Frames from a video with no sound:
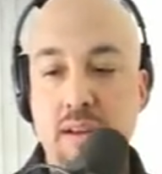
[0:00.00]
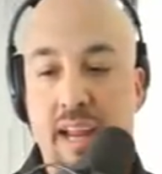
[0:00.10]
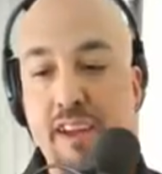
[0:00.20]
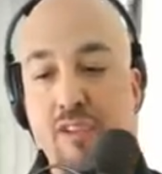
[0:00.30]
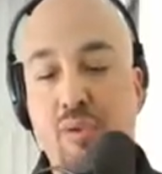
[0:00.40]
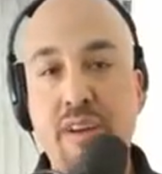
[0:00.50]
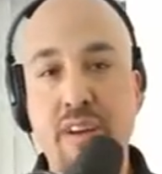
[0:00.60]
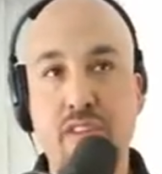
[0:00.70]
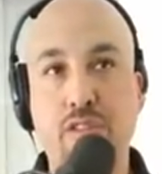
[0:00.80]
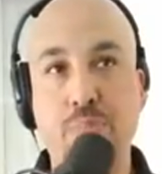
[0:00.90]

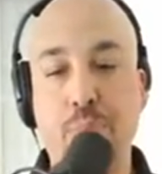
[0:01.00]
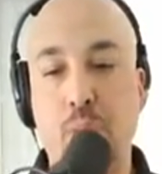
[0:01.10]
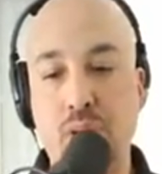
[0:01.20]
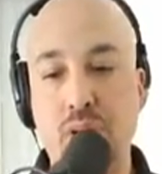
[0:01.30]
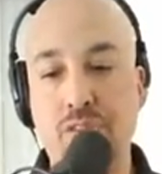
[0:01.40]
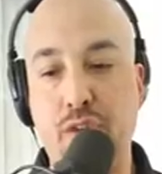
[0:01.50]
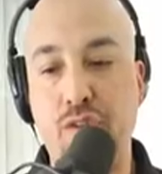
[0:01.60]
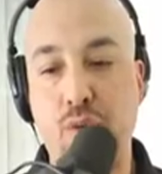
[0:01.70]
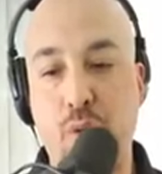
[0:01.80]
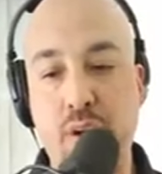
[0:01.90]
entering the sport of your
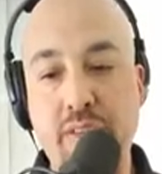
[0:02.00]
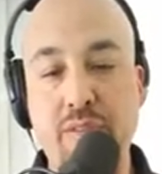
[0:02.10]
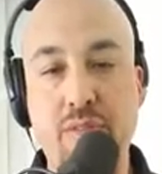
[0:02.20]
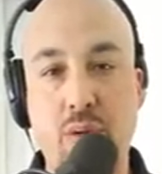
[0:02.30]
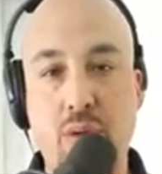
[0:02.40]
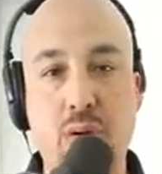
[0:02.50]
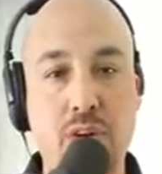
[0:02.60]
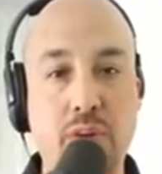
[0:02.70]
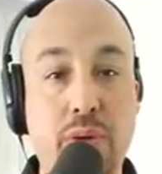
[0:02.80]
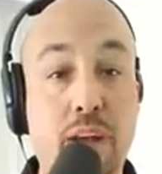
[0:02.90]
choice, or are
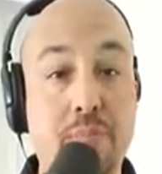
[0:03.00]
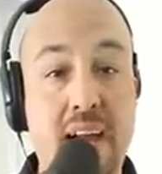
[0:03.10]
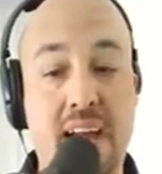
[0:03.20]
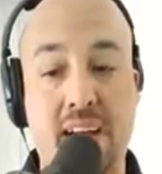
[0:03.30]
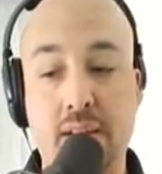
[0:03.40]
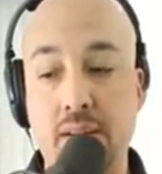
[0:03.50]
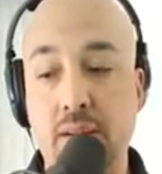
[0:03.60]
you held back